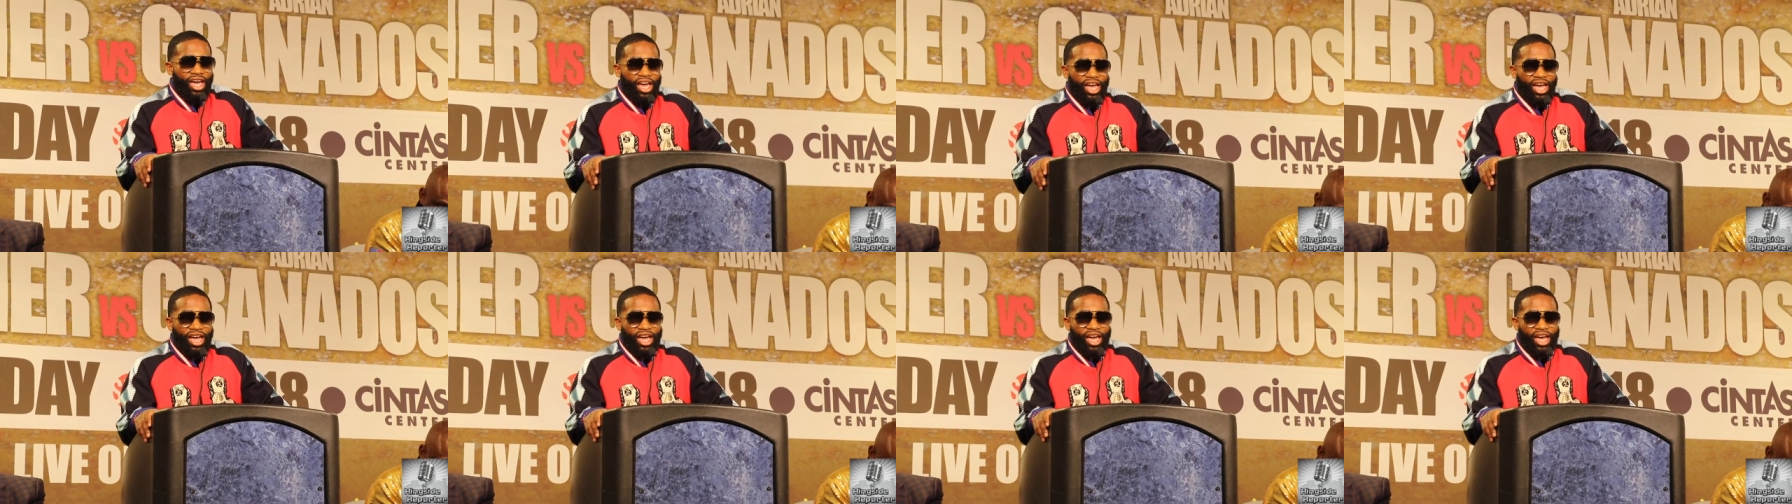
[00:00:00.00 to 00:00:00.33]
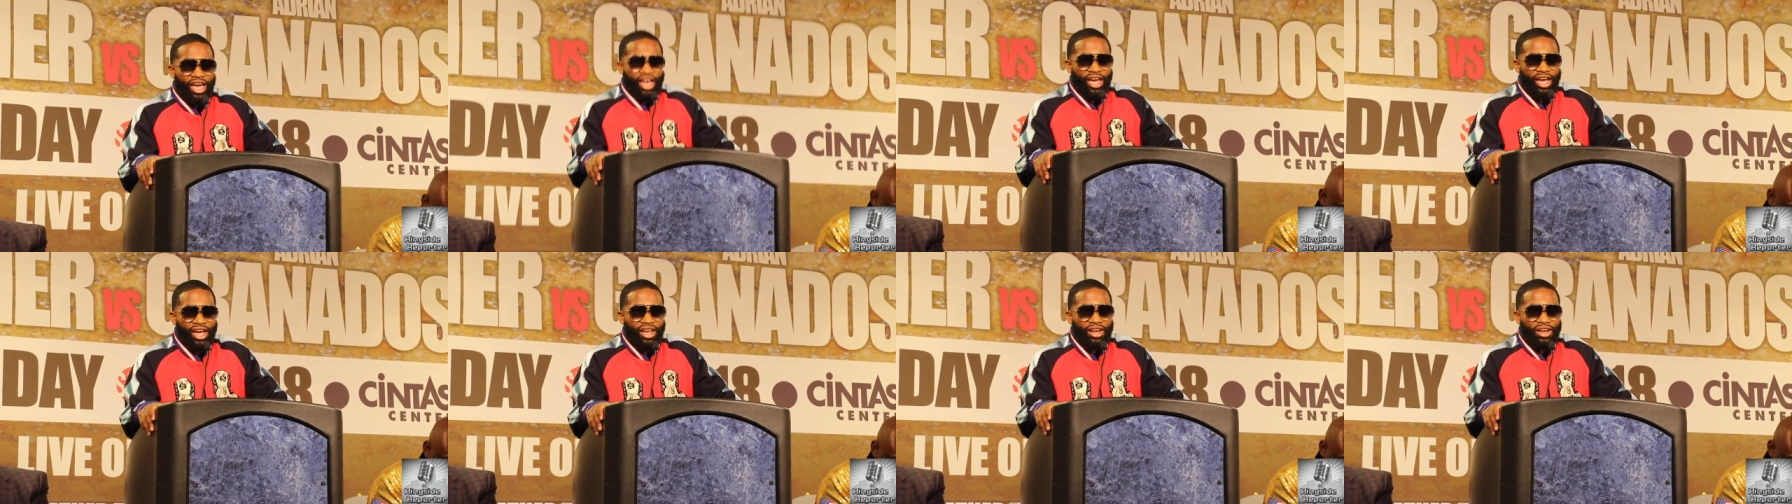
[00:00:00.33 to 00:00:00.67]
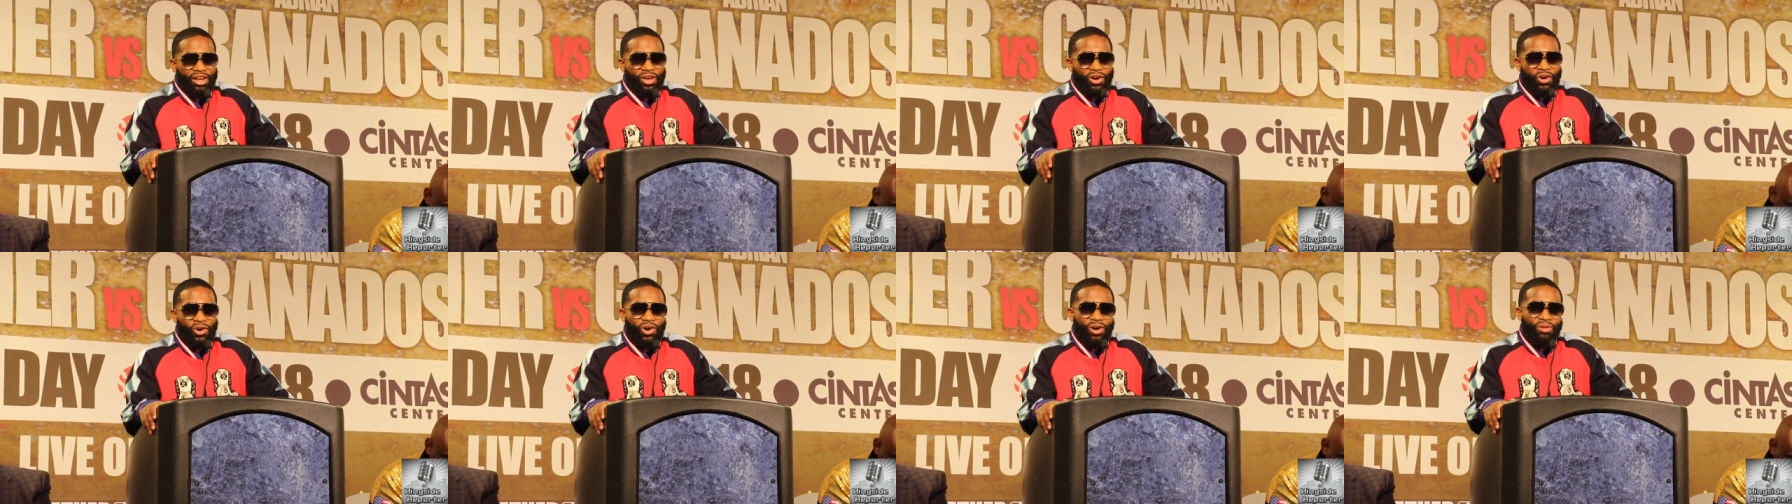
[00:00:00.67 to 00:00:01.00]
And
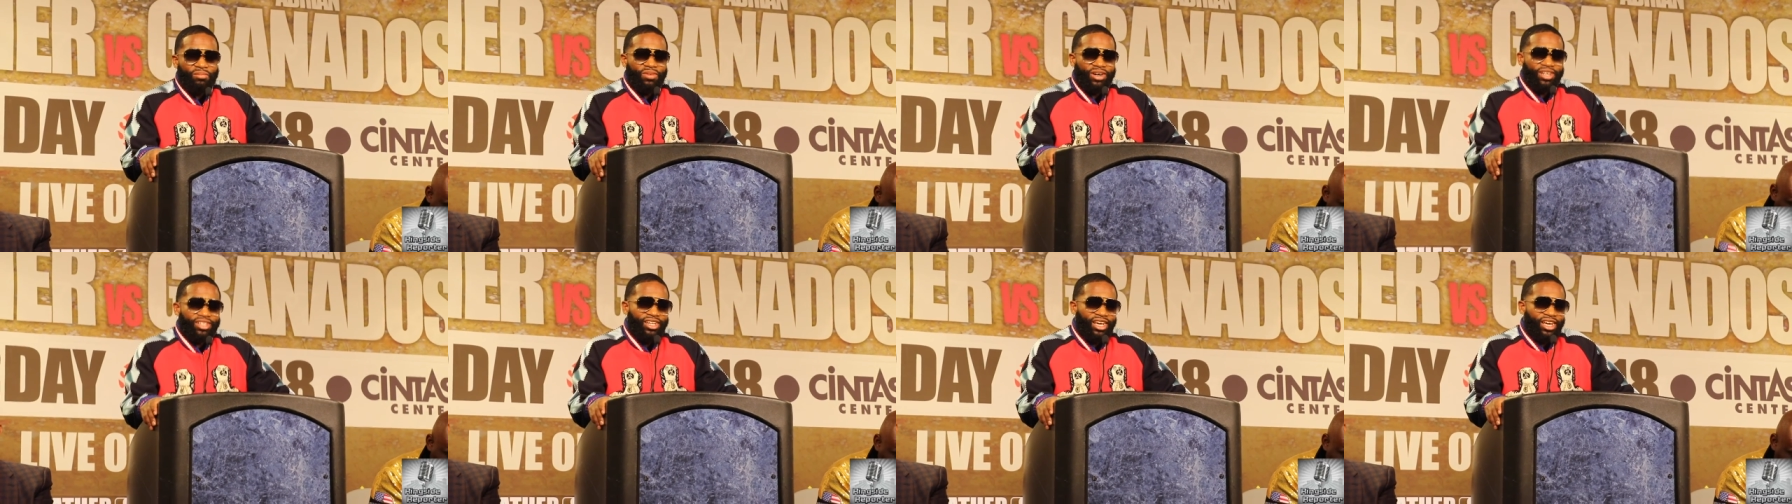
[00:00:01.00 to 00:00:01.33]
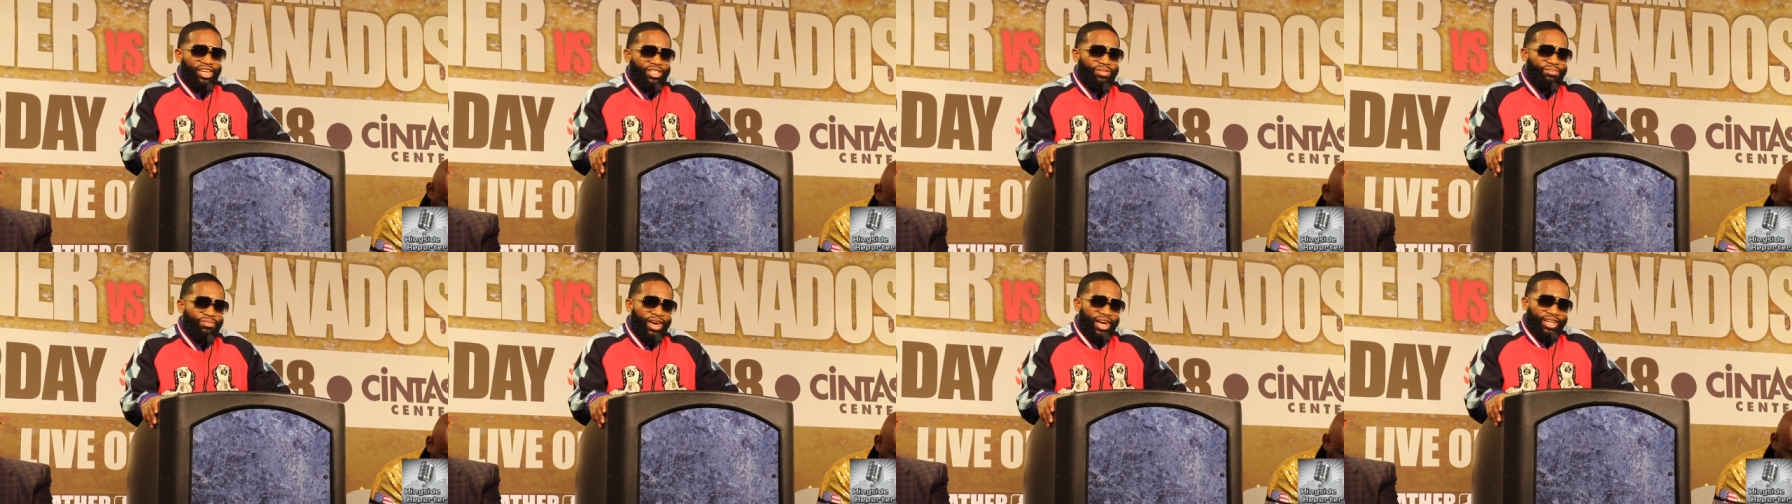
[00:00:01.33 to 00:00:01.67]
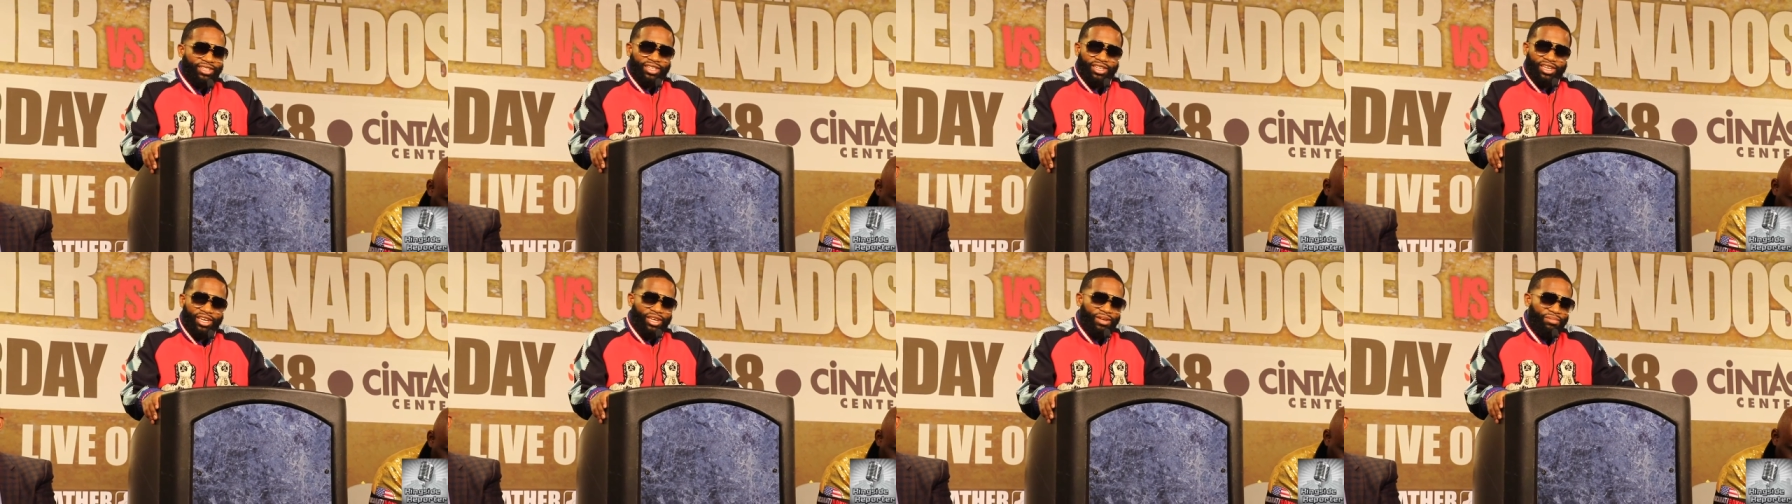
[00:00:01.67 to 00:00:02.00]
on Monday, it's back
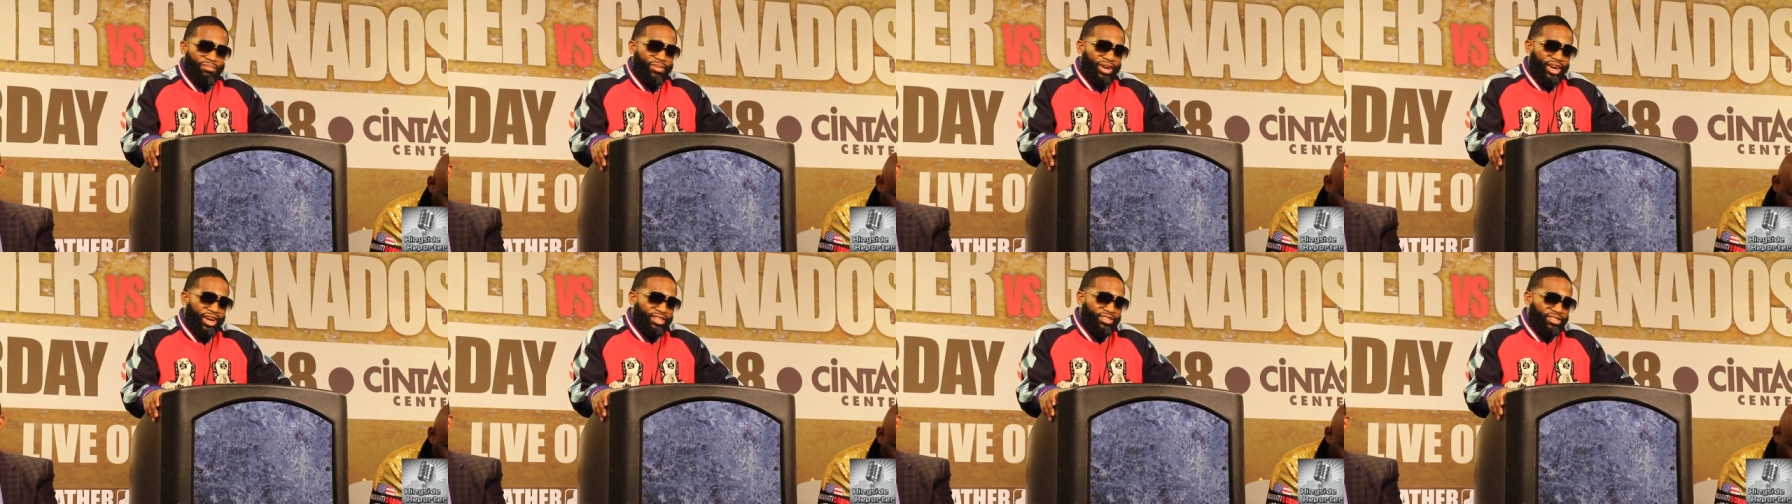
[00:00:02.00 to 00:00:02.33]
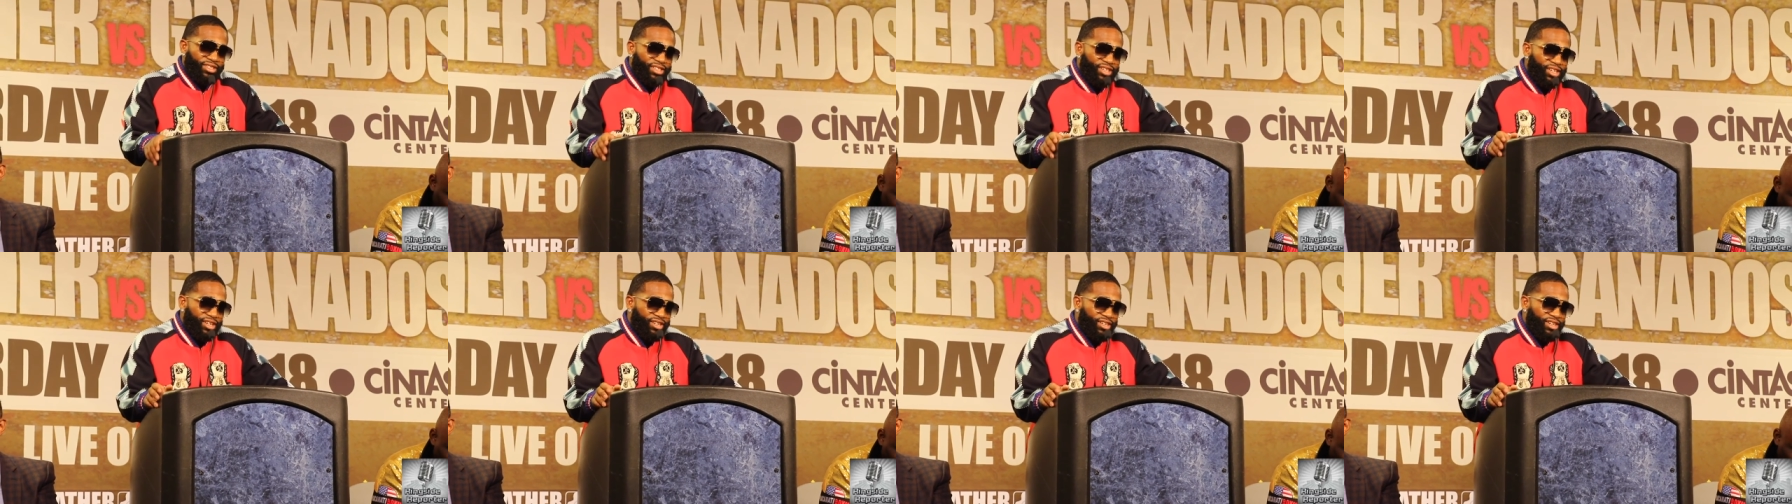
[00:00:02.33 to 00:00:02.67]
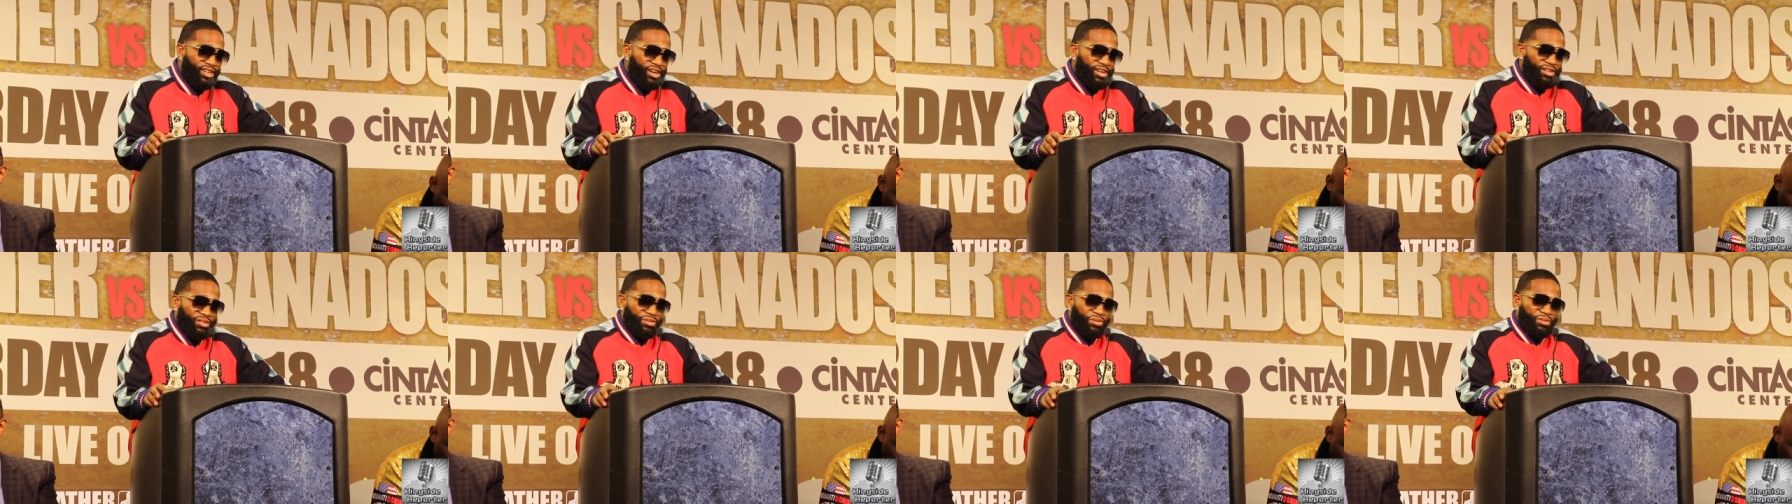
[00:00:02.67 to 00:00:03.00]
to hitting bags and kicking
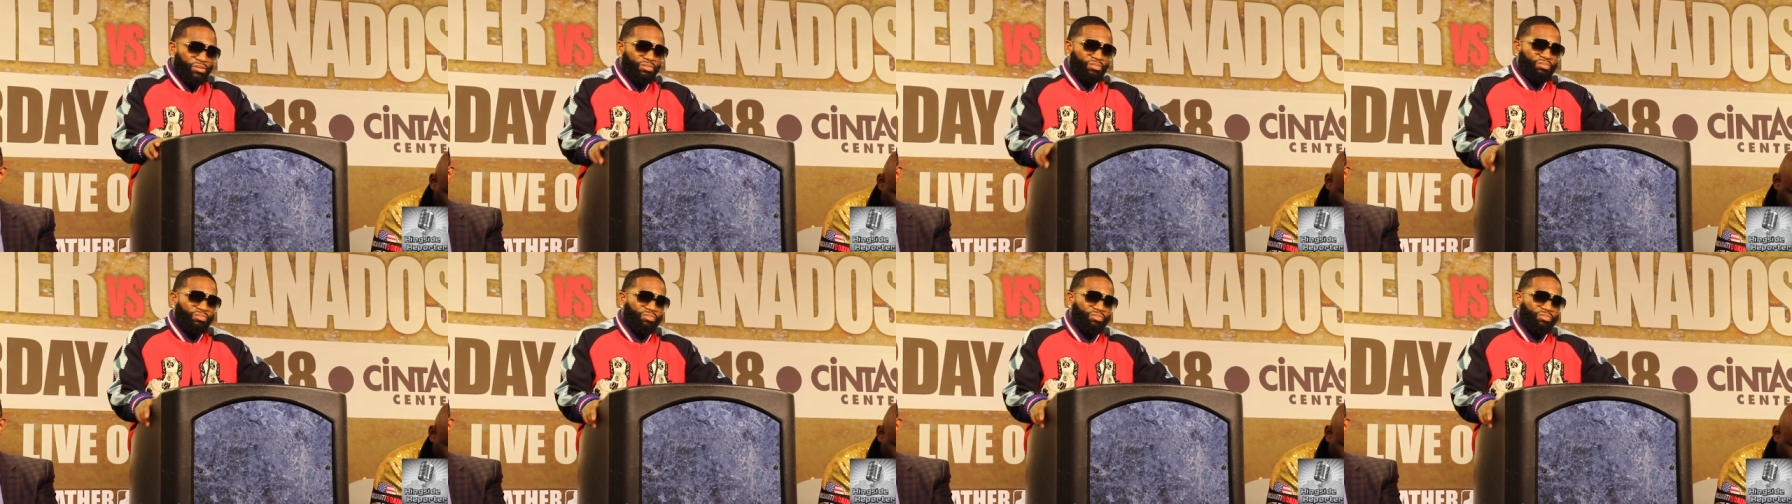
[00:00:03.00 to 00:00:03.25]
ass.